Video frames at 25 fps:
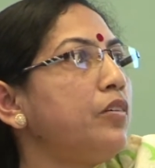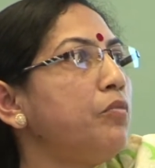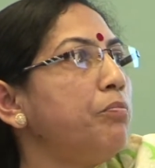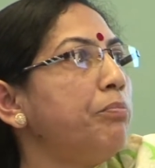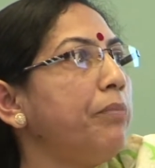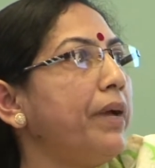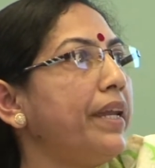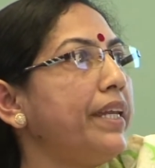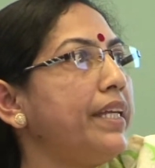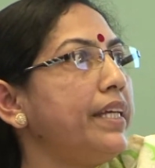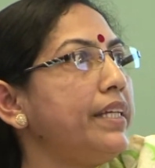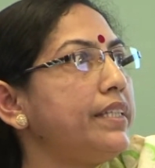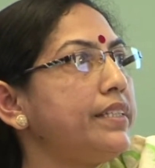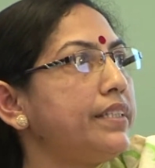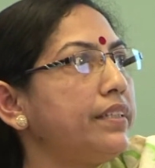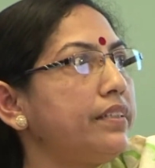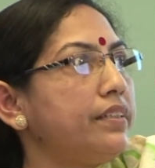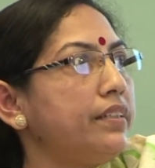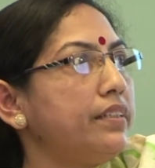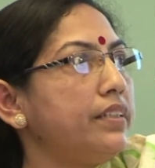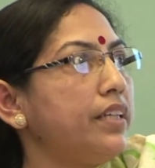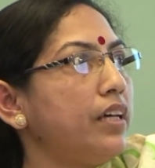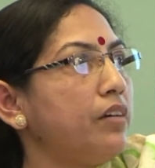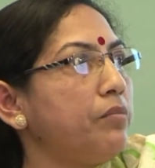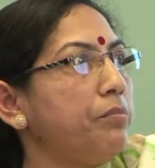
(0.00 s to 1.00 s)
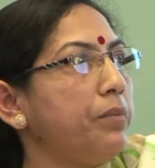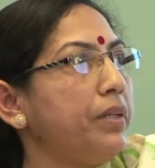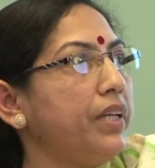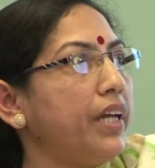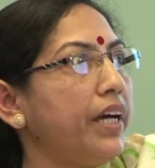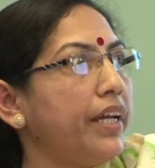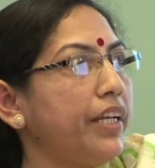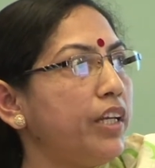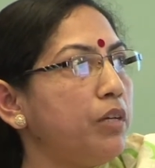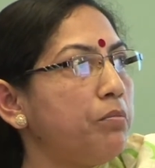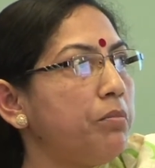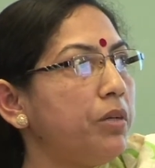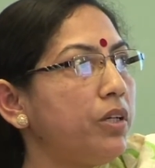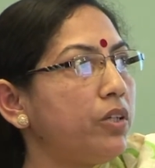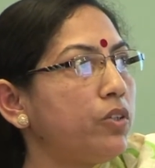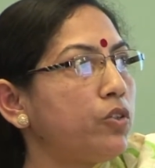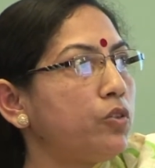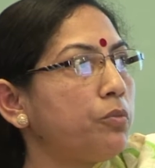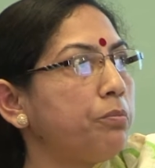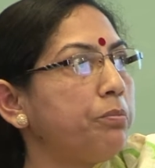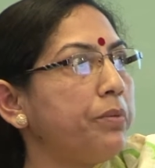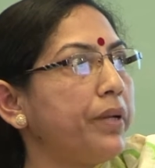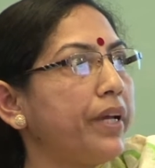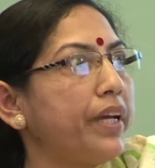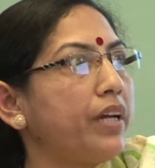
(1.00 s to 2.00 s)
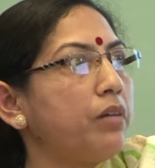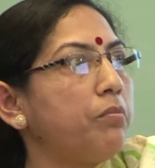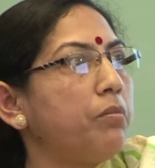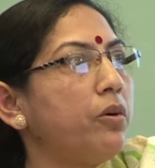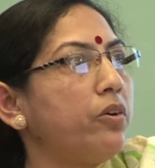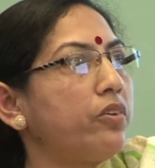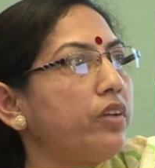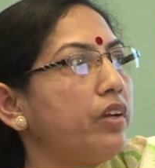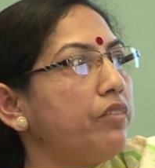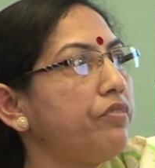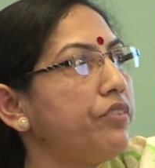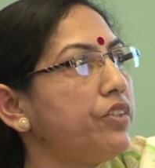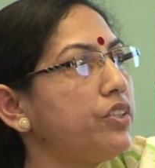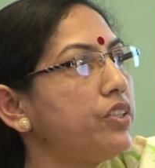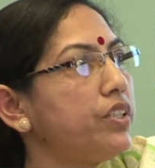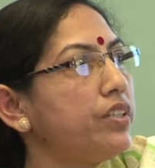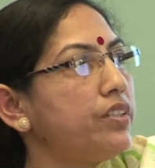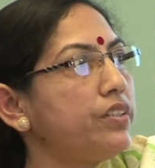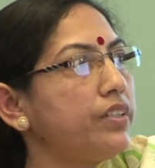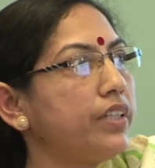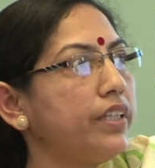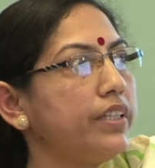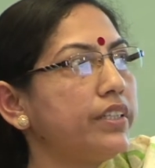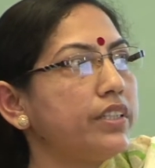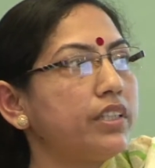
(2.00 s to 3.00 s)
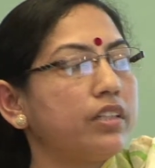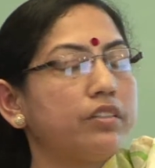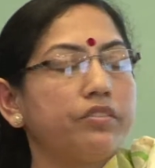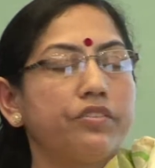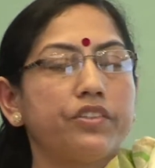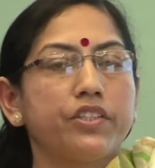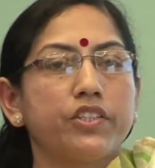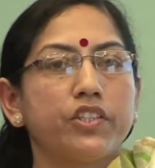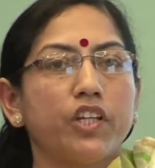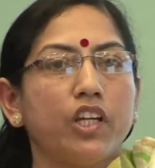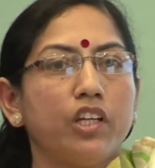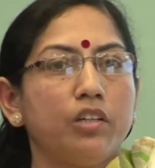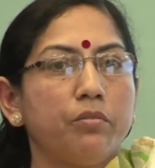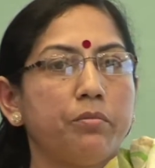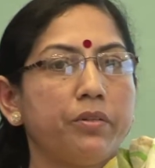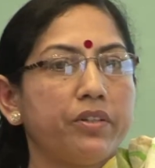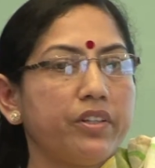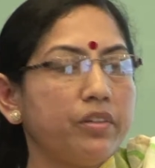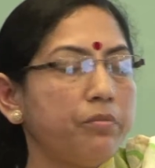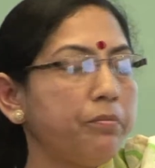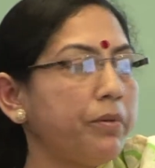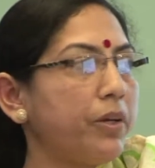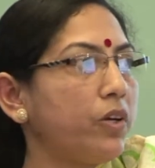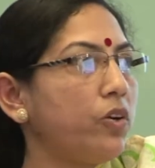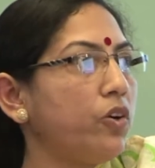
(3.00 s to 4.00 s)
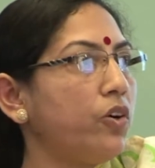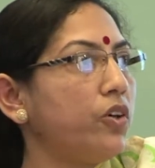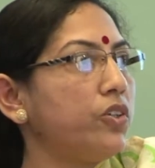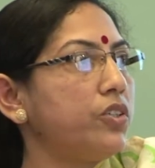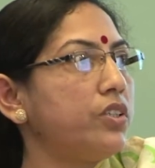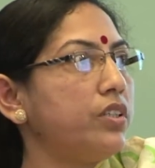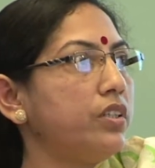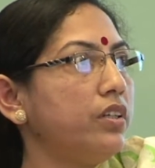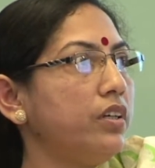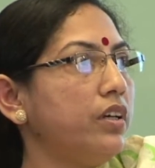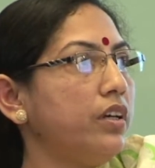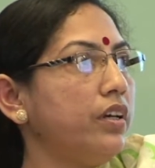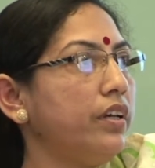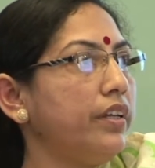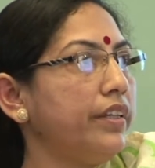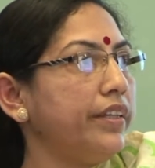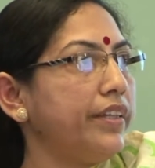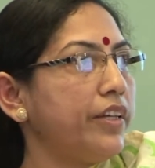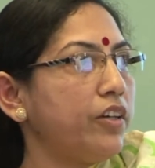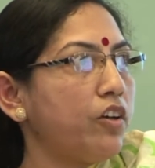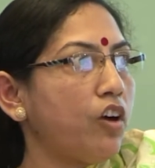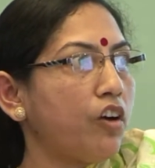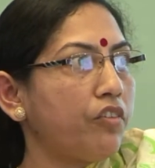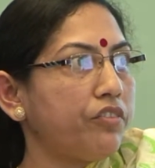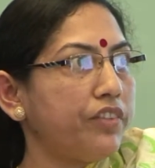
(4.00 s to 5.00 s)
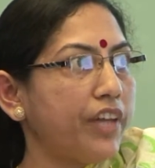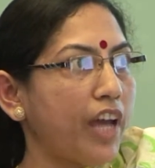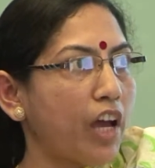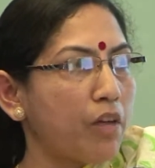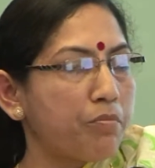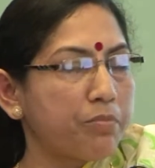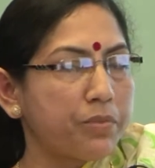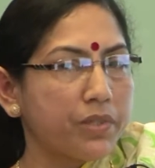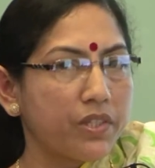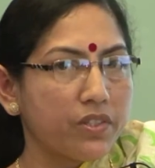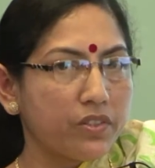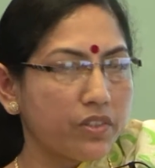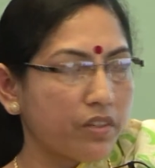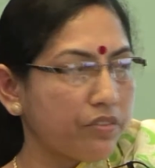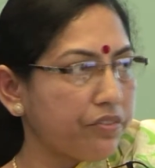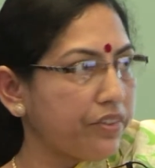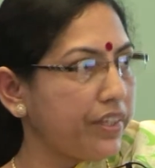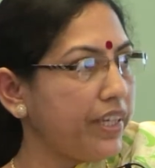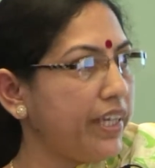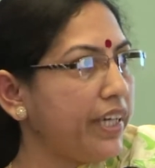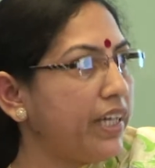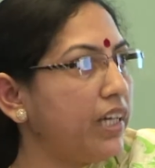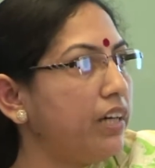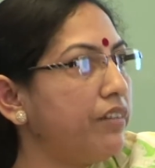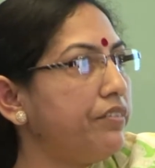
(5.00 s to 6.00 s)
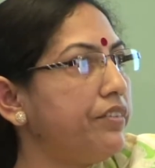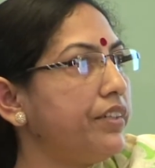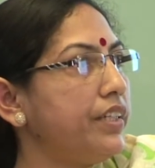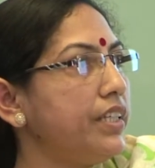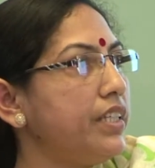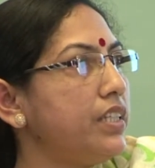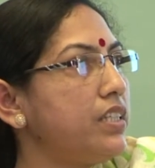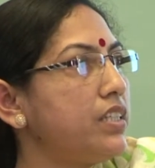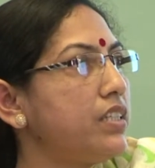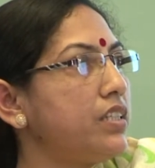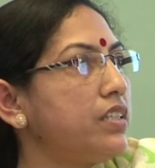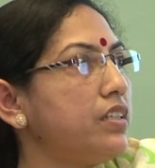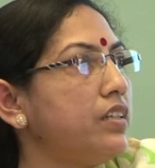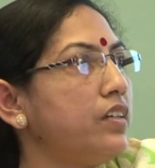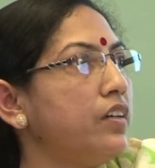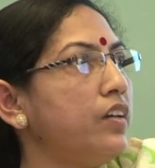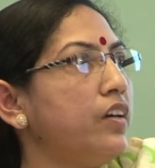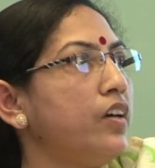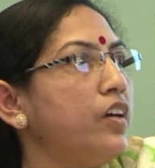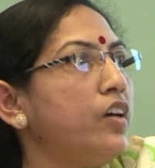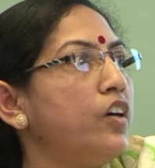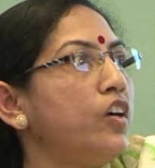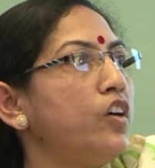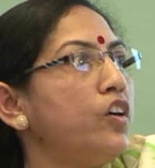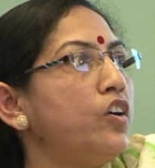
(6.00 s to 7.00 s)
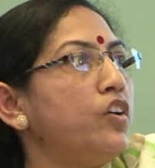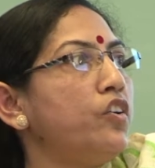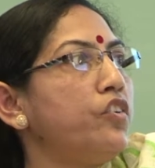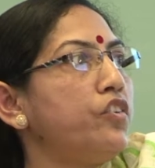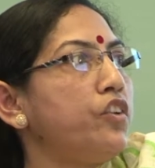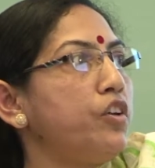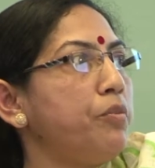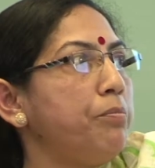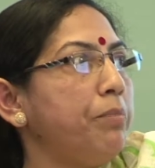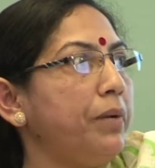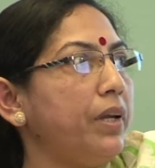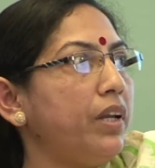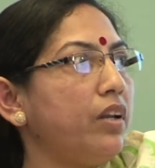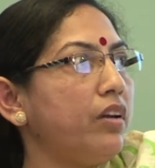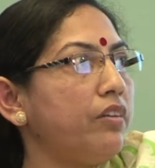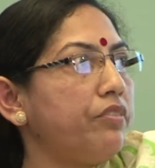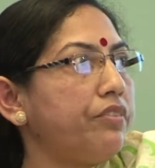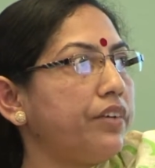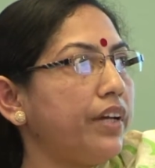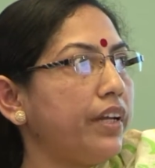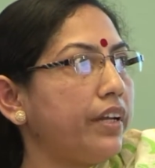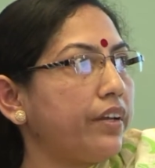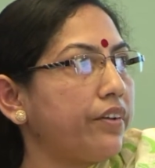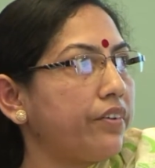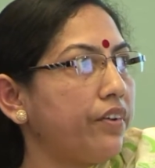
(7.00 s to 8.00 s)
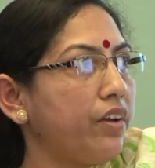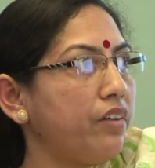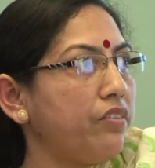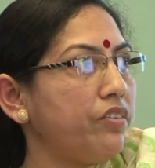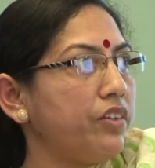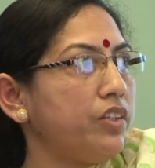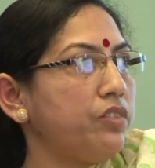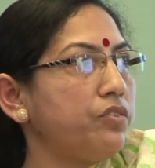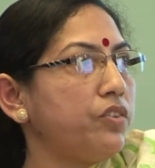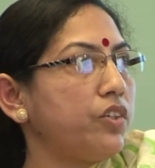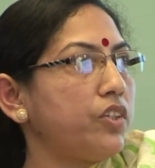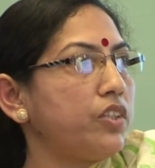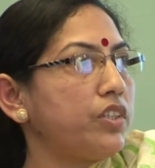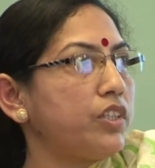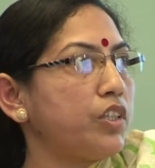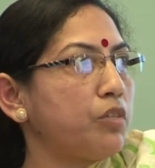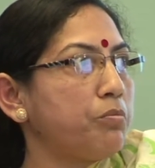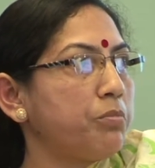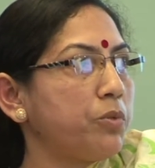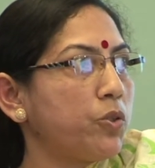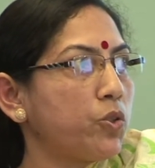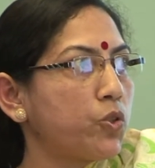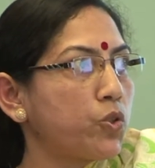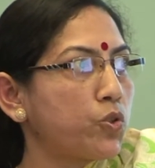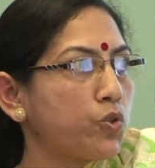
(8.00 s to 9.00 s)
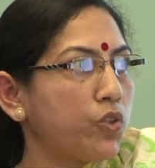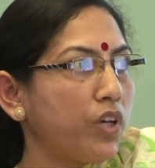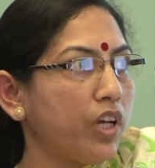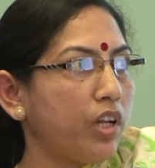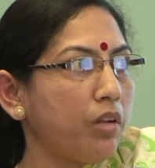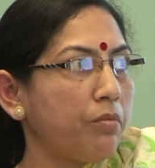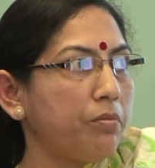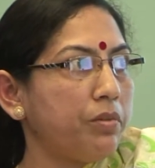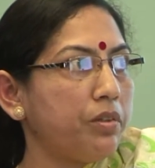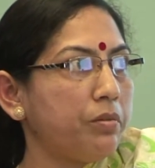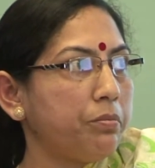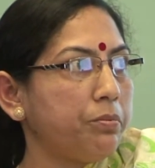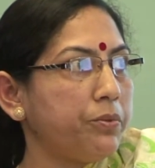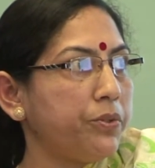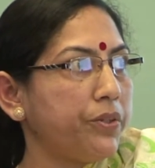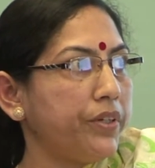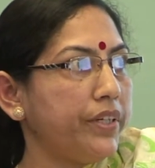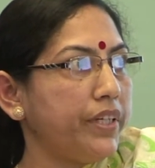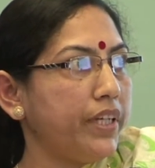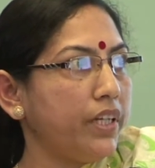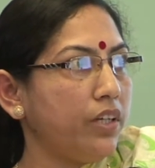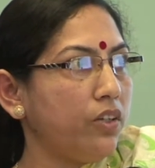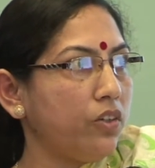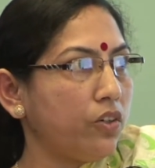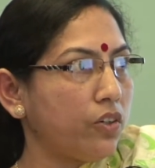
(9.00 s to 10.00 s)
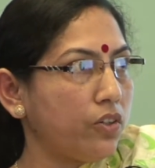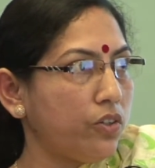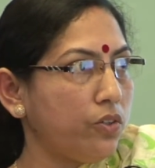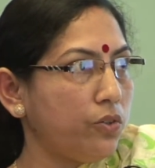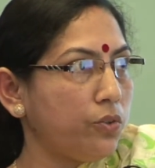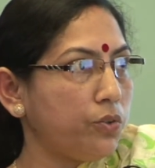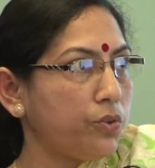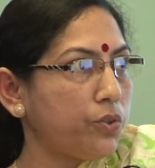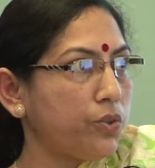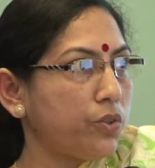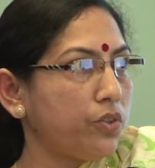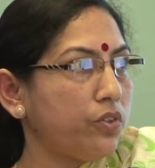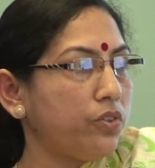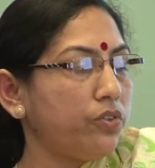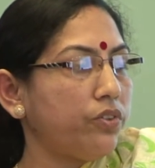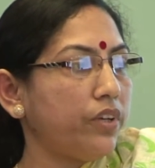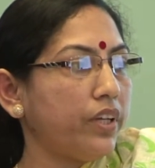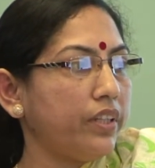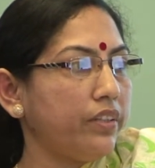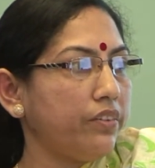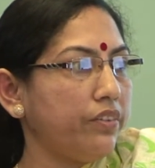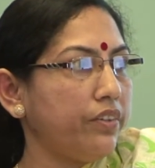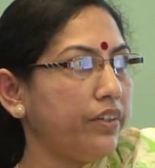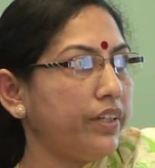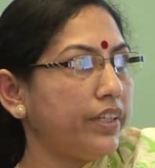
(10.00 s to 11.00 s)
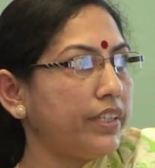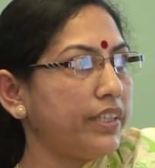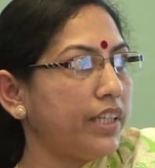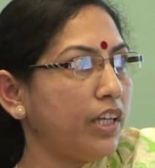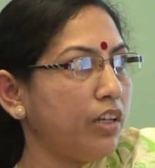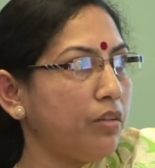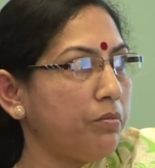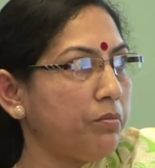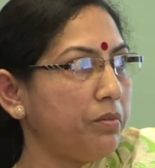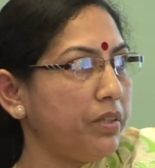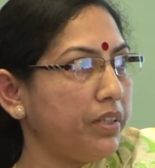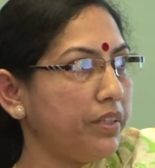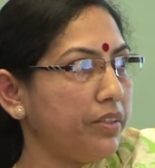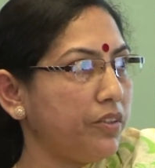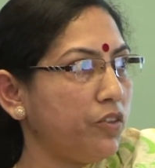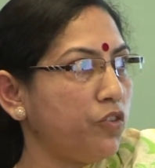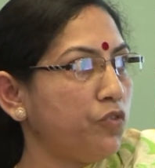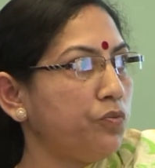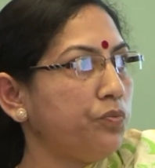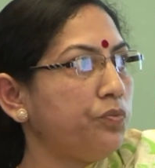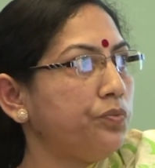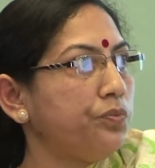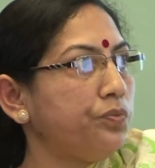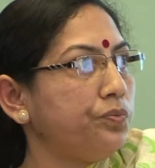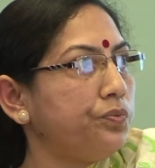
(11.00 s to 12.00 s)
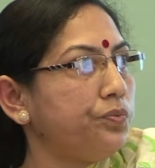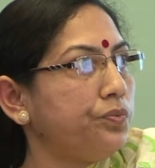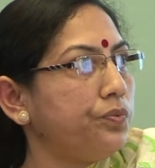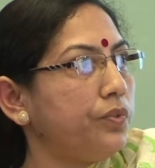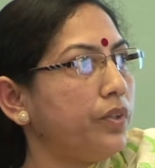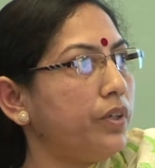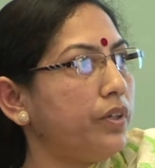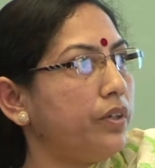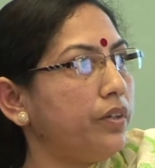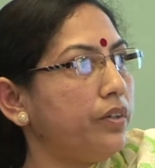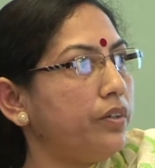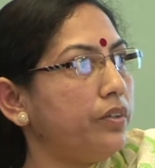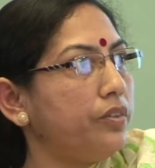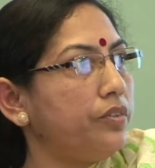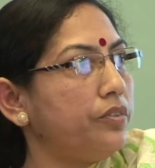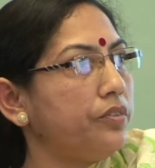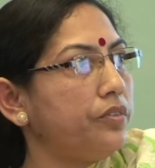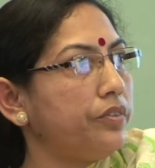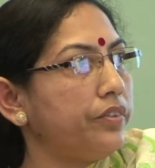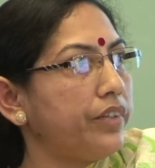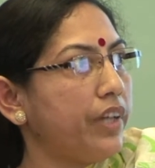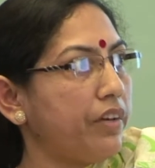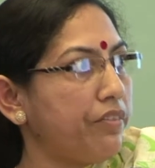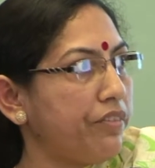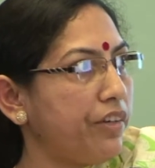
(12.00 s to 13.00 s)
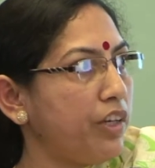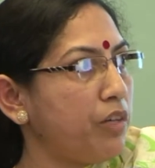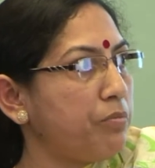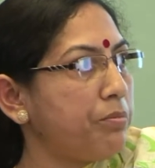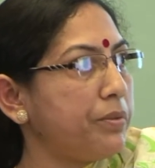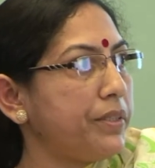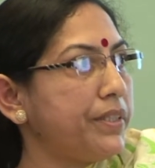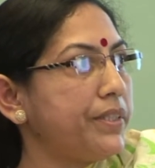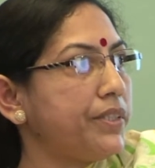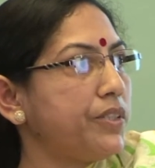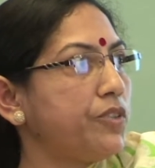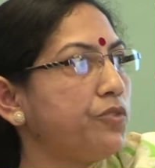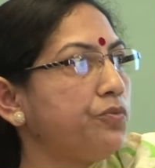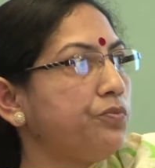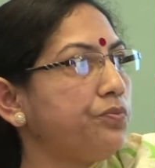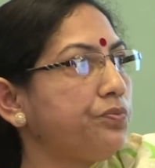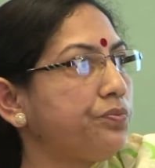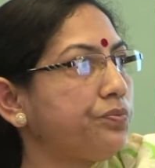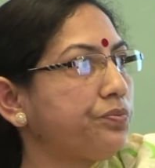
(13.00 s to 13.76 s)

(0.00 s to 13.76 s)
Many cities have been unable to bring about efficiency in service delivery because of the absence of e-governance. Repeal of Alcra, which was supposed to help the poor, did not do so, rather it has helped the developers.